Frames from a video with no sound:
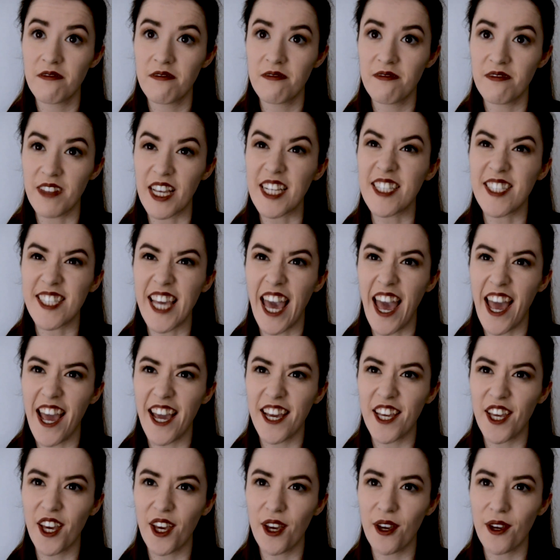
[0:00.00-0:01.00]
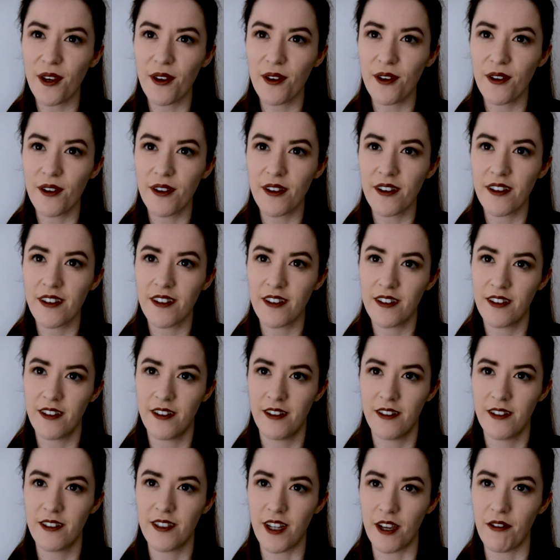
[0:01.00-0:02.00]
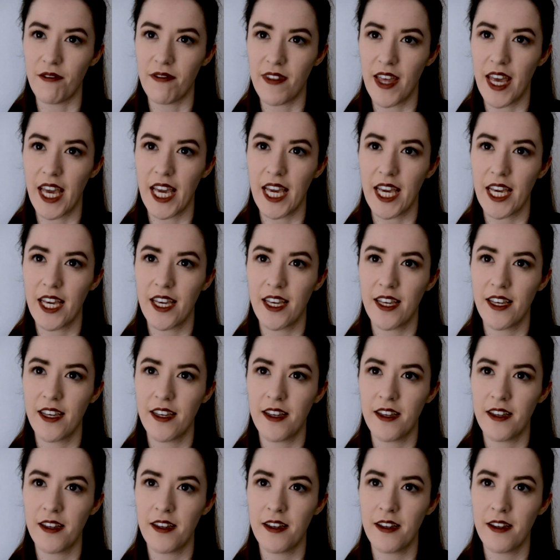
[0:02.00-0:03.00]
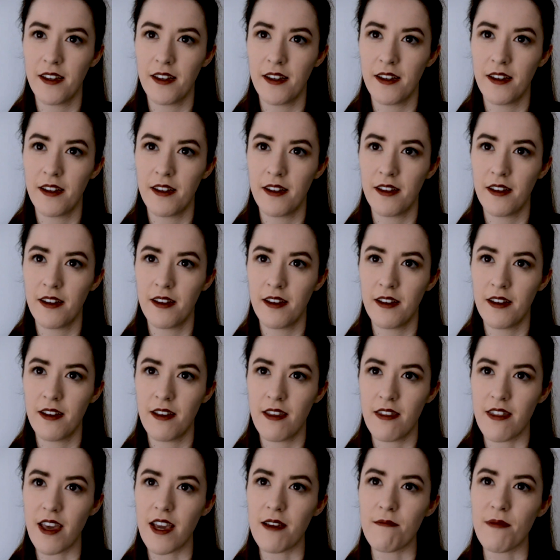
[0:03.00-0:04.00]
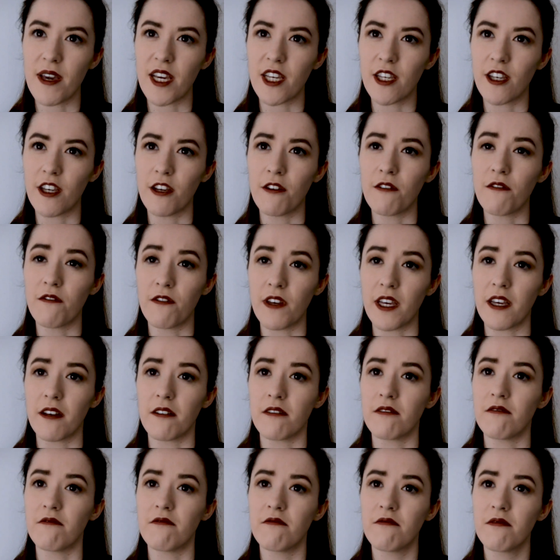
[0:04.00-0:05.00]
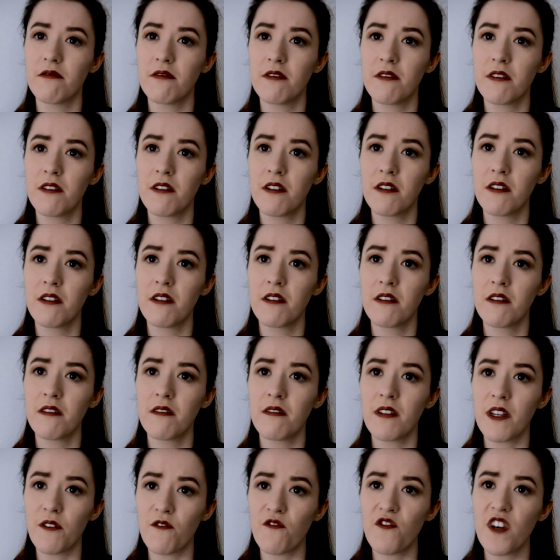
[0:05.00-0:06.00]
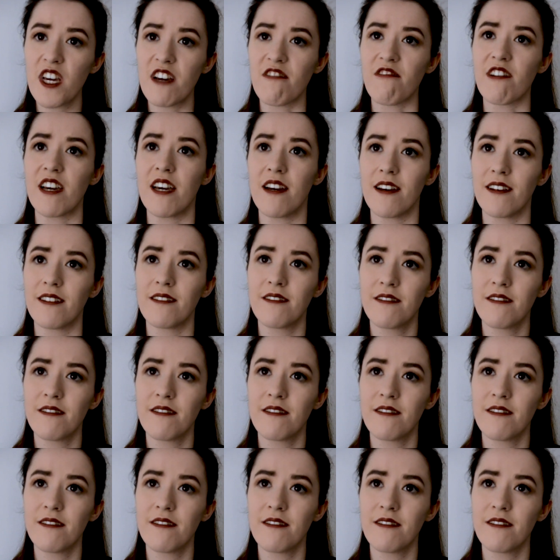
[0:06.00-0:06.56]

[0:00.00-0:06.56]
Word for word: they scare you, don't they? They make you feel inferior.